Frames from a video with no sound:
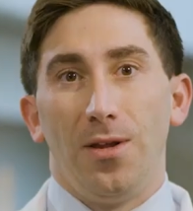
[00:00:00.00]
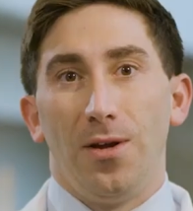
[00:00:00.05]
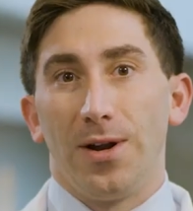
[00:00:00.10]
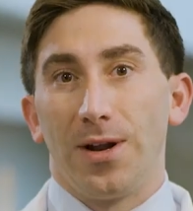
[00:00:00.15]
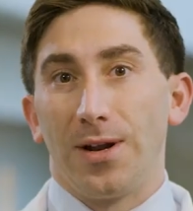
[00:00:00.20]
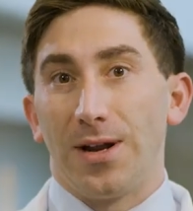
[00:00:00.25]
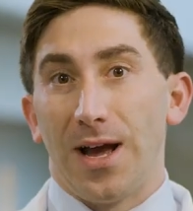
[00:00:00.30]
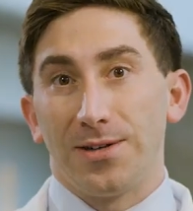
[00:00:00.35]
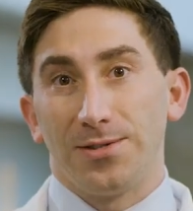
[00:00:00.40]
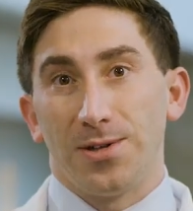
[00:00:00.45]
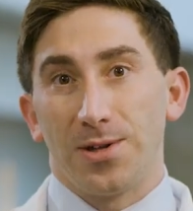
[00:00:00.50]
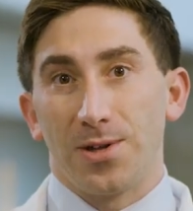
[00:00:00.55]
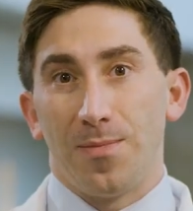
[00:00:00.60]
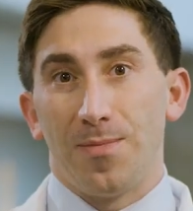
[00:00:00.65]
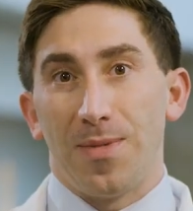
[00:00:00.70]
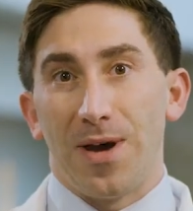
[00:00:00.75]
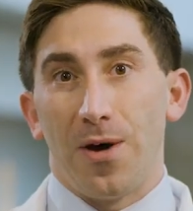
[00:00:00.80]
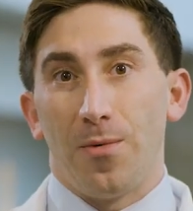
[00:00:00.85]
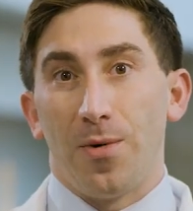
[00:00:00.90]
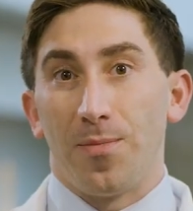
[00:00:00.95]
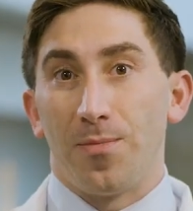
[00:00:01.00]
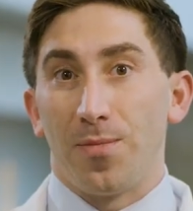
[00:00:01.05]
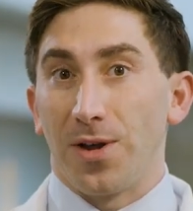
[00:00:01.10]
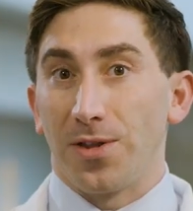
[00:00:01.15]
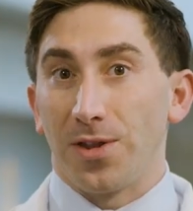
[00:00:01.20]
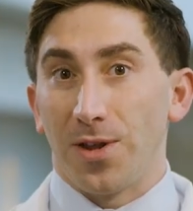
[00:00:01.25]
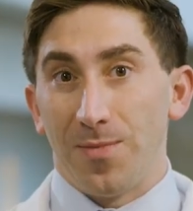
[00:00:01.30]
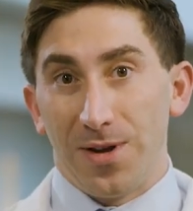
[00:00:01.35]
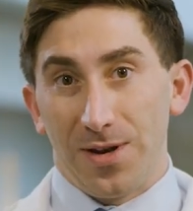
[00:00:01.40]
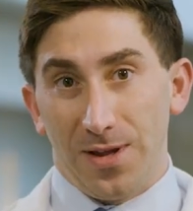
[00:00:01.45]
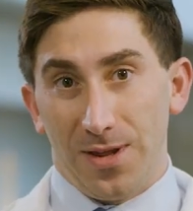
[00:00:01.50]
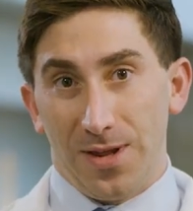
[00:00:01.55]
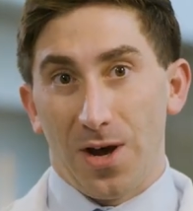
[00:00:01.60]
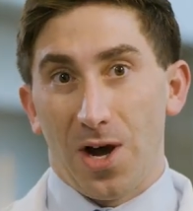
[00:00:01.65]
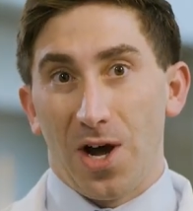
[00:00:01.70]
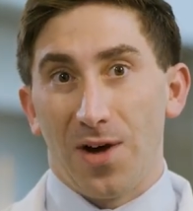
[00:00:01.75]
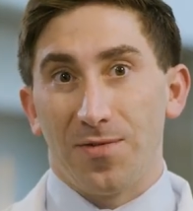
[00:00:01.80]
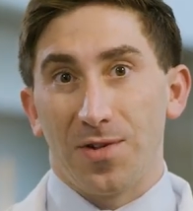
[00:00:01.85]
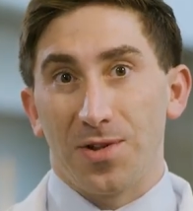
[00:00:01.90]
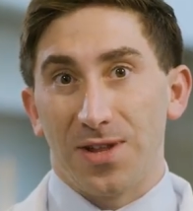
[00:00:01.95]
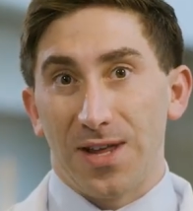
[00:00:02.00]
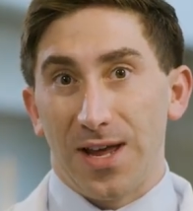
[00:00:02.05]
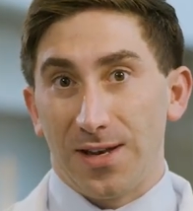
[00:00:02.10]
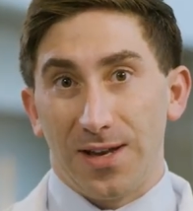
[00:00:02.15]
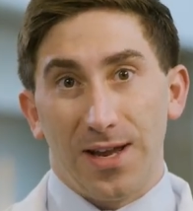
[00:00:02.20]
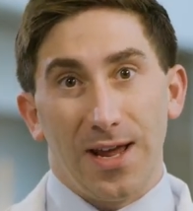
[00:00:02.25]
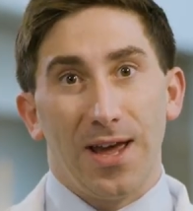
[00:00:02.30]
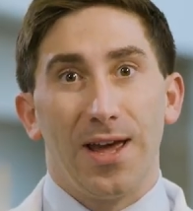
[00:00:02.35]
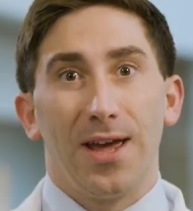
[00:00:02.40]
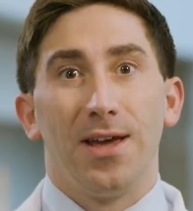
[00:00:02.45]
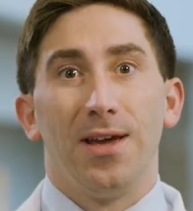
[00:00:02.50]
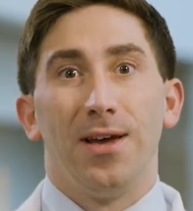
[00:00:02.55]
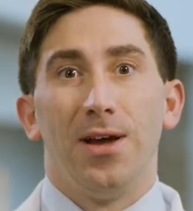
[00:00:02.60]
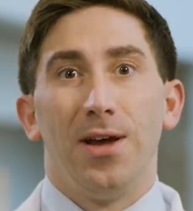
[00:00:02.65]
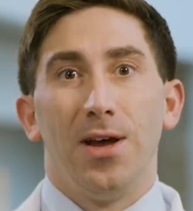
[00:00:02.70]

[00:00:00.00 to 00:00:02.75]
learning not just about what brought them into the office that day,